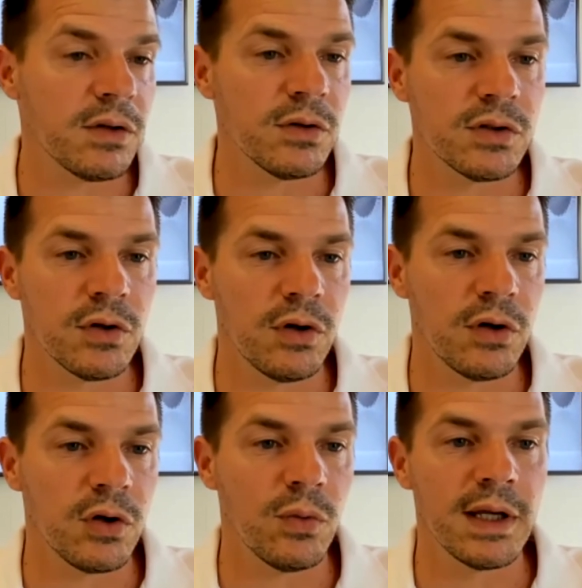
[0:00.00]
so
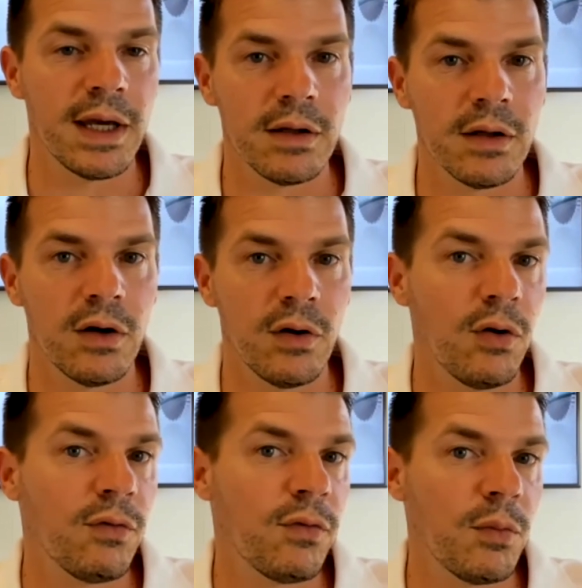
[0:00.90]
you will get
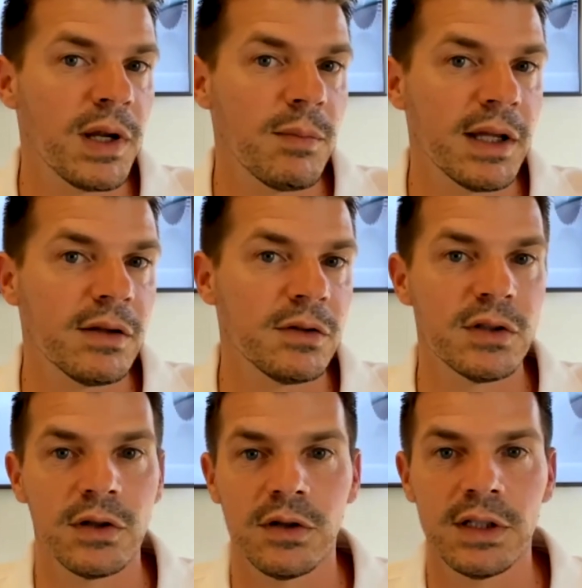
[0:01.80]
a 4
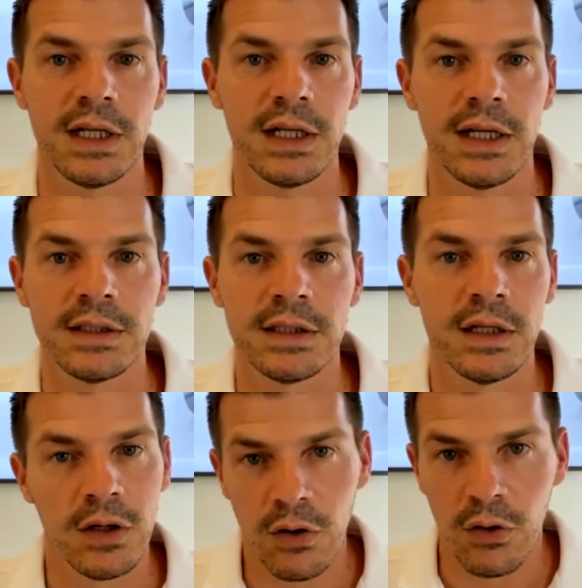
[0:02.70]
millimeters cutting length
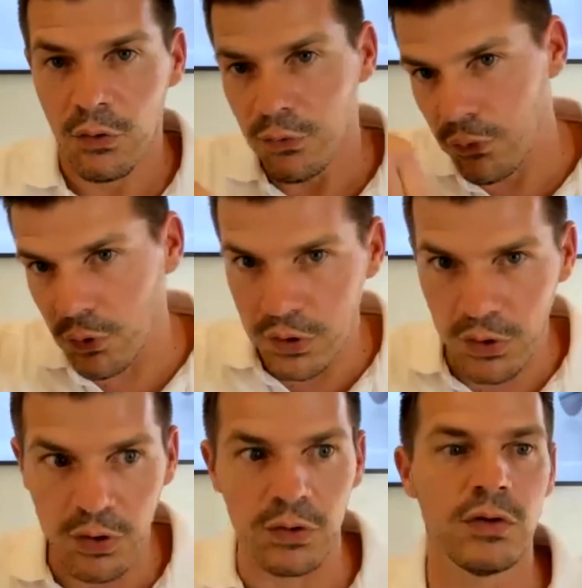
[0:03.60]
for
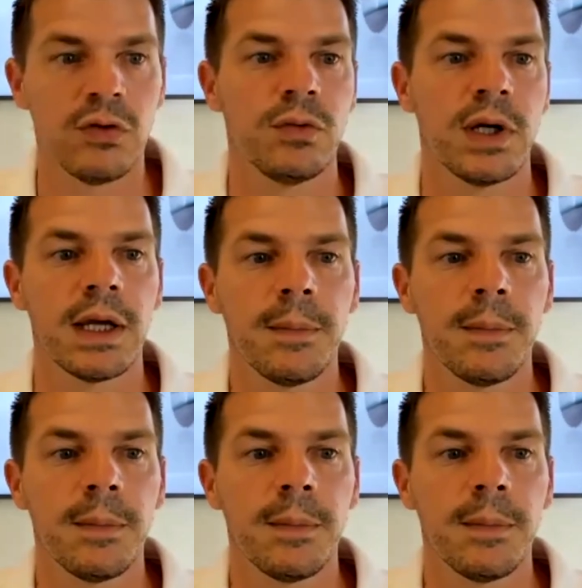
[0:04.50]
the contouring.